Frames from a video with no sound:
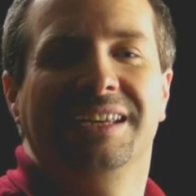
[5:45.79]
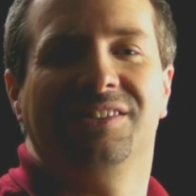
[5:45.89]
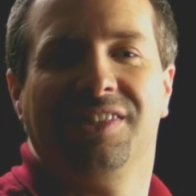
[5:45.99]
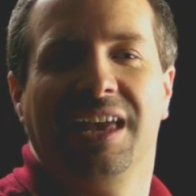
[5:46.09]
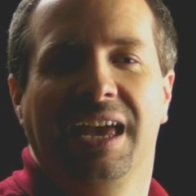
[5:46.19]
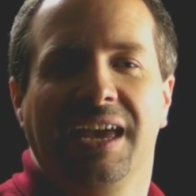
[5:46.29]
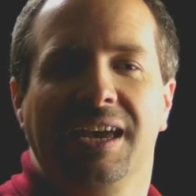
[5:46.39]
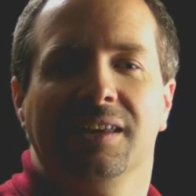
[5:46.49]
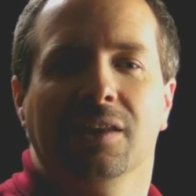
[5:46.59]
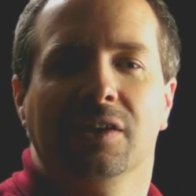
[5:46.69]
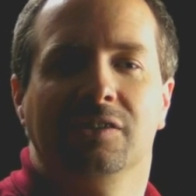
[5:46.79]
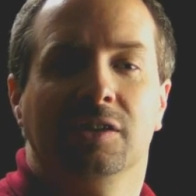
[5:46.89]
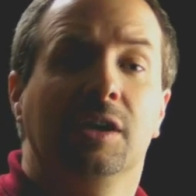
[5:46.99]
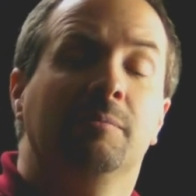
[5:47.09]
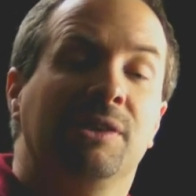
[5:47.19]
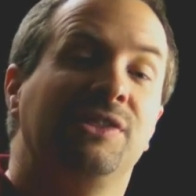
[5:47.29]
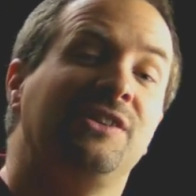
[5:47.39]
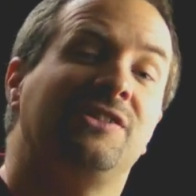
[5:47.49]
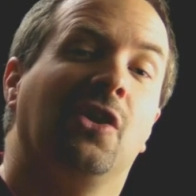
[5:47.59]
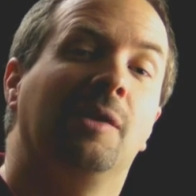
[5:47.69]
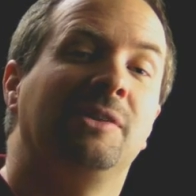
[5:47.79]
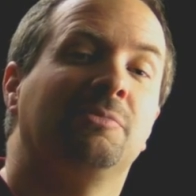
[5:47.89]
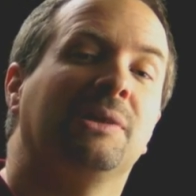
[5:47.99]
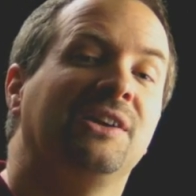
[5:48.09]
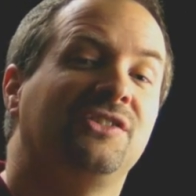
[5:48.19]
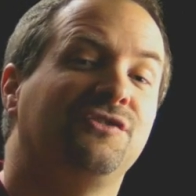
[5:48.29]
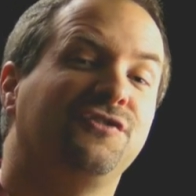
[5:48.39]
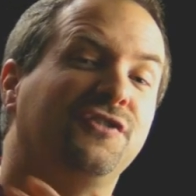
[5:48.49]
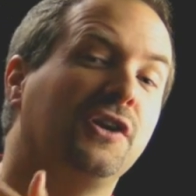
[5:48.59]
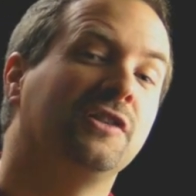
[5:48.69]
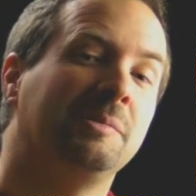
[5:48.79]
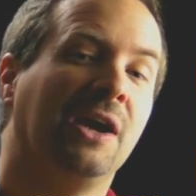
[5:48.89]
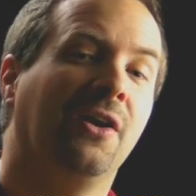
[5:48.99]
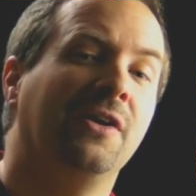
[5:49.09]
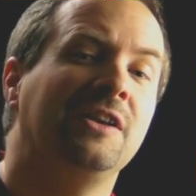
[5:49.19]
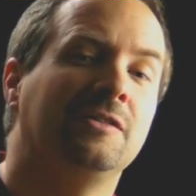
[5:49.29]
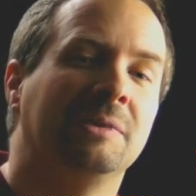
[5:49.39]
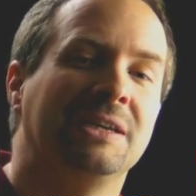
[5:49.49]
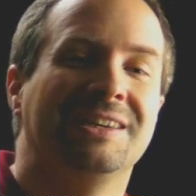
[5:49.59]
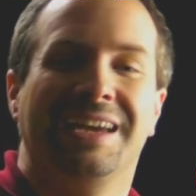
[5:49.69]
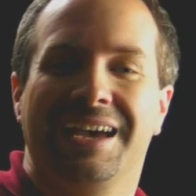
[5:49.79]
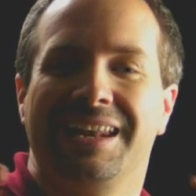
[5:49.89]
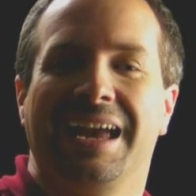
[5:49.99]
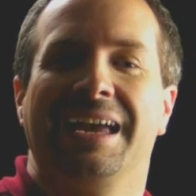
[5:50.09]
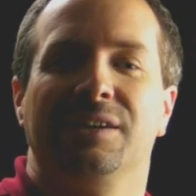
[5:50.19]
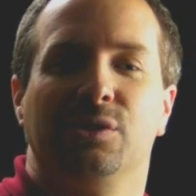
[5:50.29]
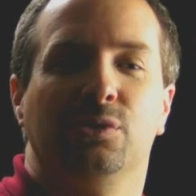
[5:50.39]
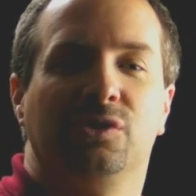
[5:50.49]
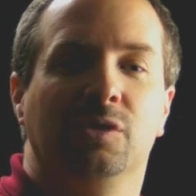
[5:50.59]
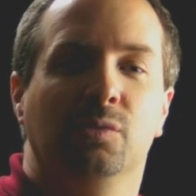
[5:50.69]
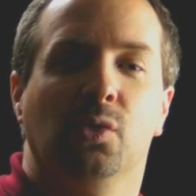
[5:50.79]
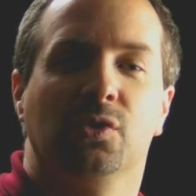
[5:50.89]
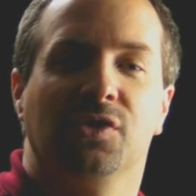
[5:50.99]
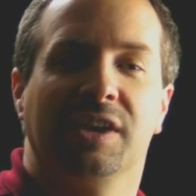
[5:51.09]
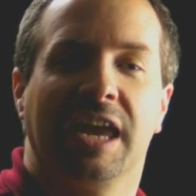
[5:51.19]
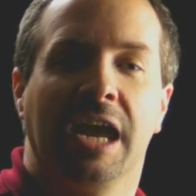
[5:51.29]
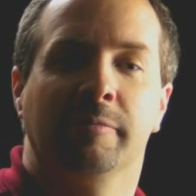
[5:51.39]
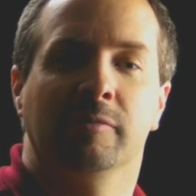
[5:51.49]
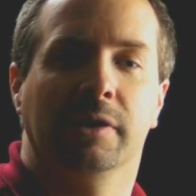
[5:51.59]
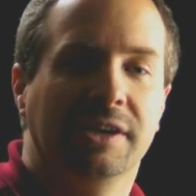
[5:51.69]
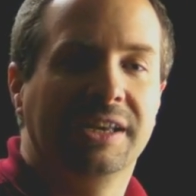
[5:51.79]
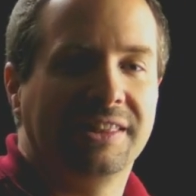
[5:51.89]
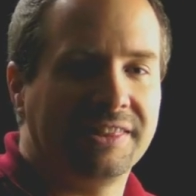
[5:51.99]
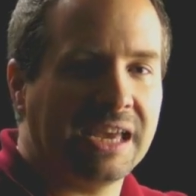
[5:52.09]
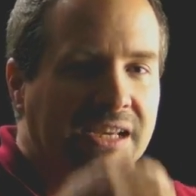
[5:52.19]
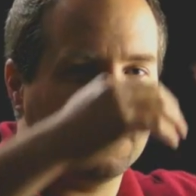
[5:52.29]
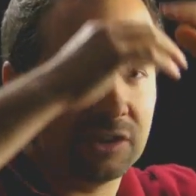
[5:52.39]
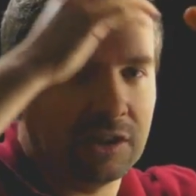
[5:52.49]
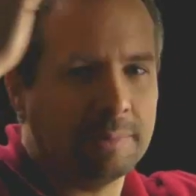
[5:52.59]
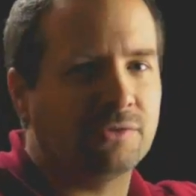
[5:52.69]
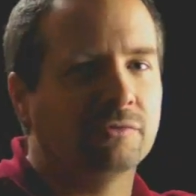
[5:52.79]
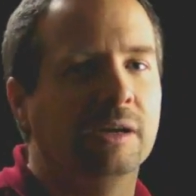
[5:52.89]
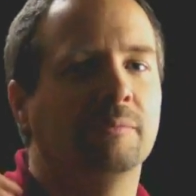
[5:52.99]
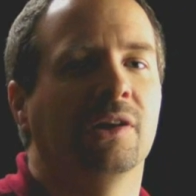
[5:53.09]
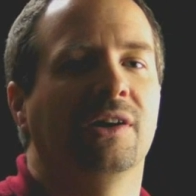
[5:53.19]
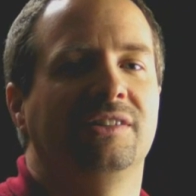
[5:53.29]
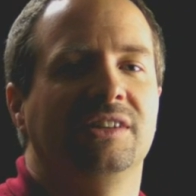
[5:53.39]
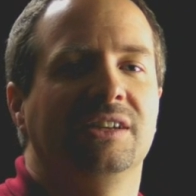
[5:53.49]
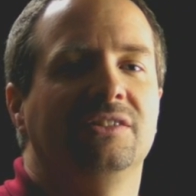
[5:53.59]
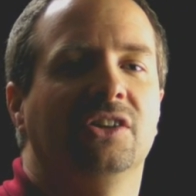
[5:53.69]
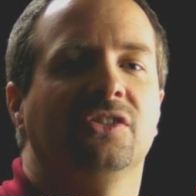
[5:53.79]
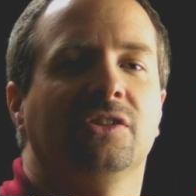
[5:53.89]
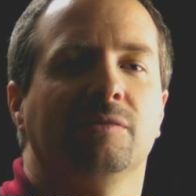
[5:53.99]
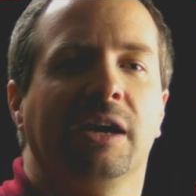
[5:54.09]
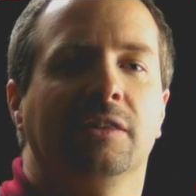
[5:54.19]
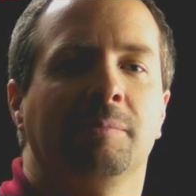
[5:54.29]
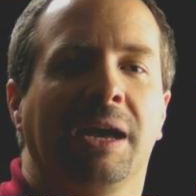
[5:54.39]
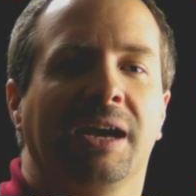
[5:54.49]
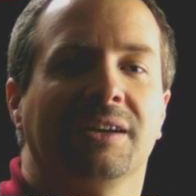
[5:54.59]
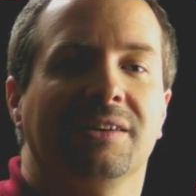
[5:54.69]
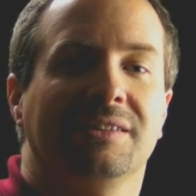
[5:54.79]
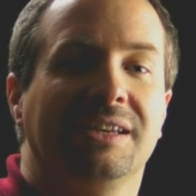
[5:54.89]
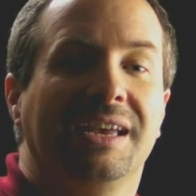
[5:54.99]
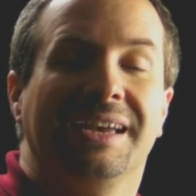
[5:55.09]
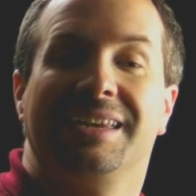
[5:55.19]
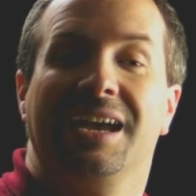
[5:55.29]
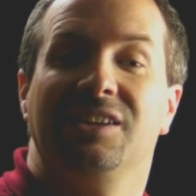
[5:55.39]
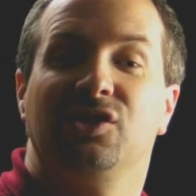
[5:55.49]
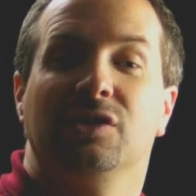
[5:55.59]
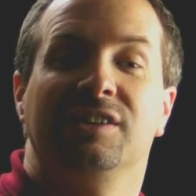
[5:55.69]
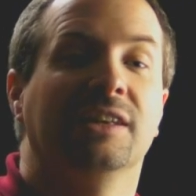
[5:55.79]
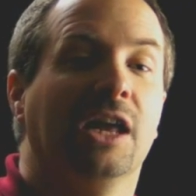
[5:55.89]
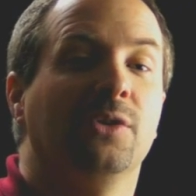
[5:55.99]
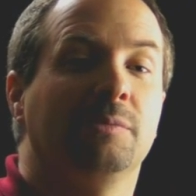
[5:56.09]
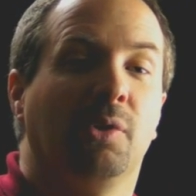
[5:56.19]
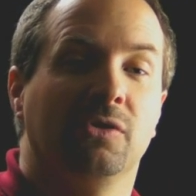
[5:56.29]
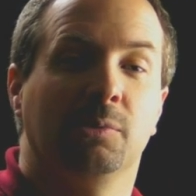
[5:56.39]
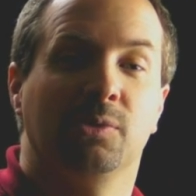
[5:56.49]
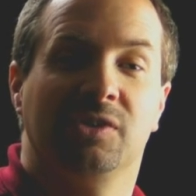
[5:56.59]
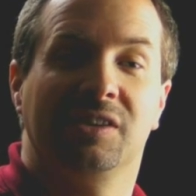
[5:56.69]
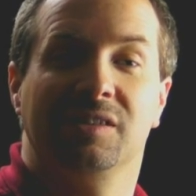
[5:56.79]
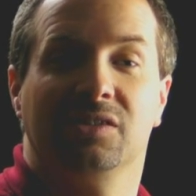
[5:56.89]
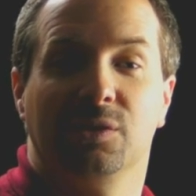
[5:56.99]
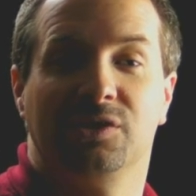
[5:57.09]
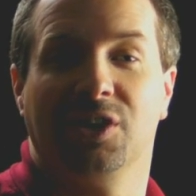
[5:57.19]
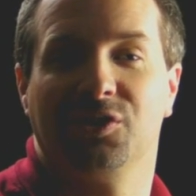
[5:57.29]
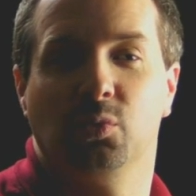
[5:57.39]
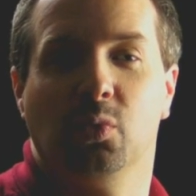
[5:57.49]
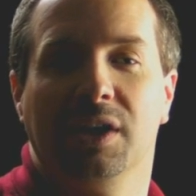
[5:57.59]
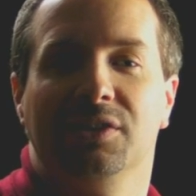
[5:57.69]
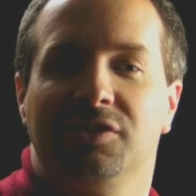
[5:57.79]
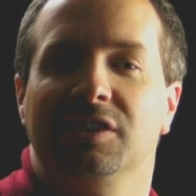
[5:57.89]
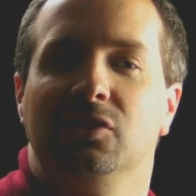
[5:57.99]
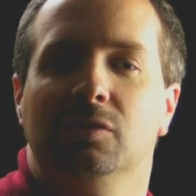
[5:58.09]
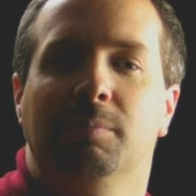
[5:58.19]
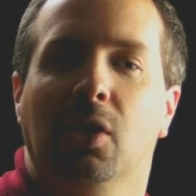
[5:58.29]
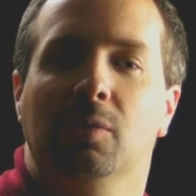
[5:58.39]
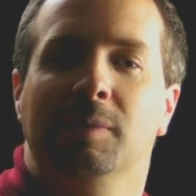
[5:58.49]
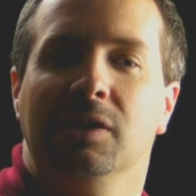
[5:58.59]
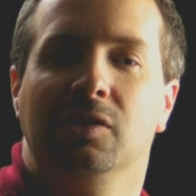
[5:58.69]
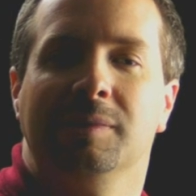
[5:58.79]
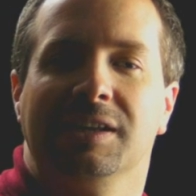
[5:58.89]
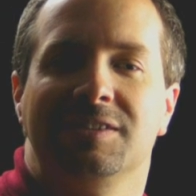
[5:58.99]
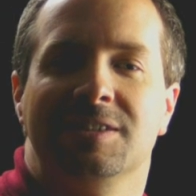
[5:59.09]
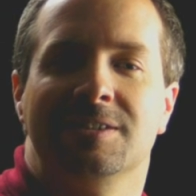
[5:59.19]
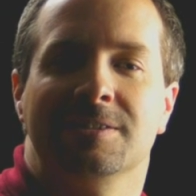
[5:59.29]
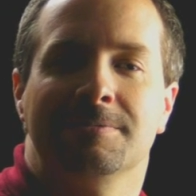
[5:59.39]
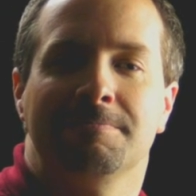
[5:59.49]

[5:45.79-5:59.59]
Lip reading: It's the hair light, but this time it's placed further behind me and angled towards the camera. And that gives a little bit of rim lighting just around the back. Again, it's on its lowest possible setting, so just one single bulb illuminated.